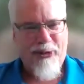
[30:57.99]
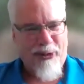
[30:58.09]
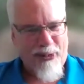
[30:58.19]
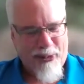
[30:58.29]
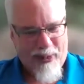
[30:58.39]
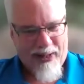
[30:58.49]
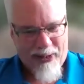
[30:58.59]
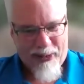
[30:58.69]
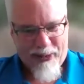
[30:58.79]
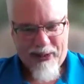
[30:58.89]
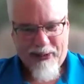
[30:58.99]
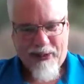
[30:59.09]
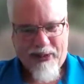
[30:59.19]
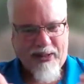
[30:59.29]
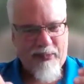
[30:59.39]
to the degree that
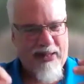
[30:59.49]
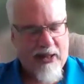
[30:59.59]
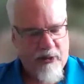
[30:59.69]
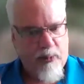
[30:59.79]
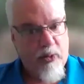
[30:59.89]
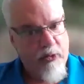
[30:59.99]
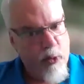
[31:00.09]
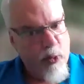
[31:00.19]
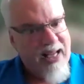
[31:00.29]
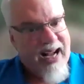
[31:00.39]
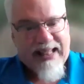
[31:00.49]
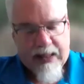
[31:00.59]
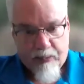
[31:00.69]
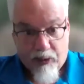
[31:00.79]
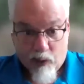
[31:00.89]
you need to be experts, and you
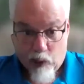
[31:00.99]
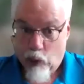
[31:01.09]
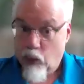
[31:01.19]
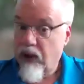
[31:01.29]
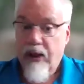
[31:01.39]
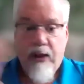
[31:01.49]
guide them through